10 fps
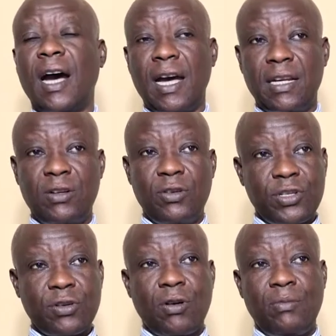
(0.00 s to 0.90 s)
and
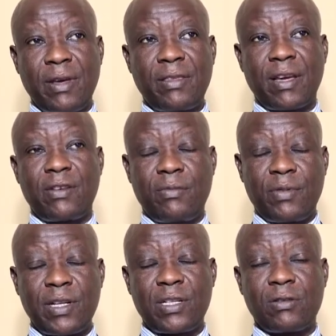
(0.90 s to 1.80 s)
Logical Method of
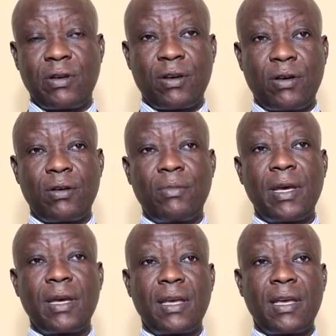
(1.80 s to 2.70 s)
Political Economy.